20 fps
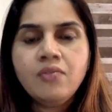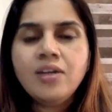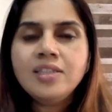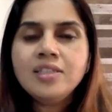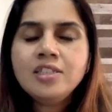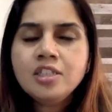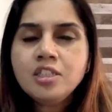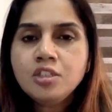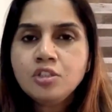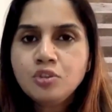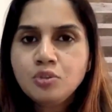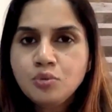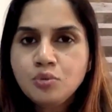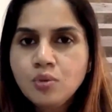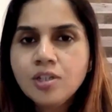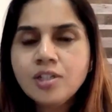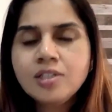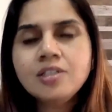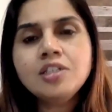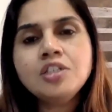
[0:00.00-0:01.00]
Once
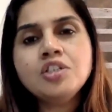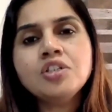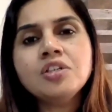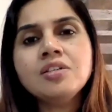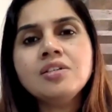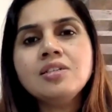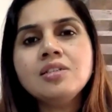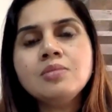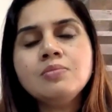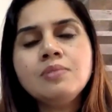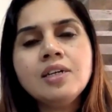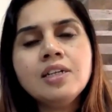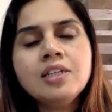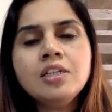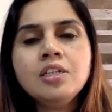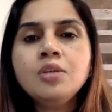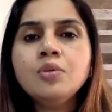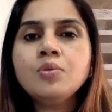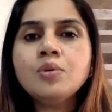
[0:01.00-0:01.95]
2 conditions is met,